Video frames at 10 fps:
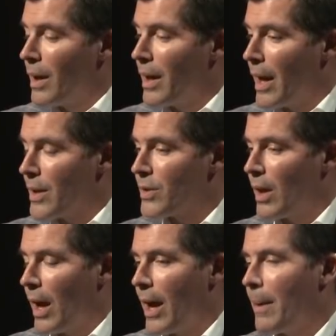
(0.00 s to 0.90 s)

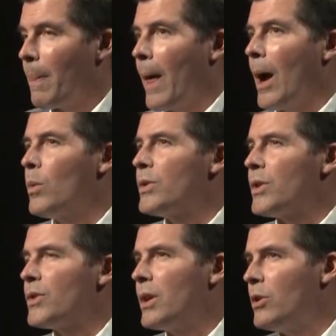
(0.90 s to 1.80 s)
Yes, I
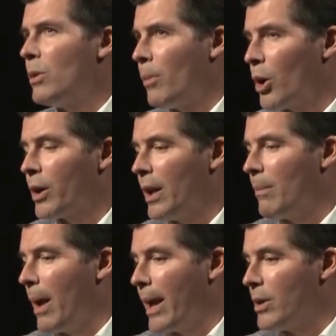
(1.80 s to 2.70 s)
was a senior
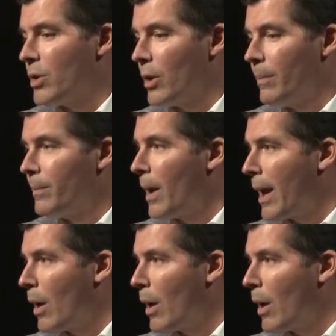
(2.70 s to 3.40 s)
marketing manager,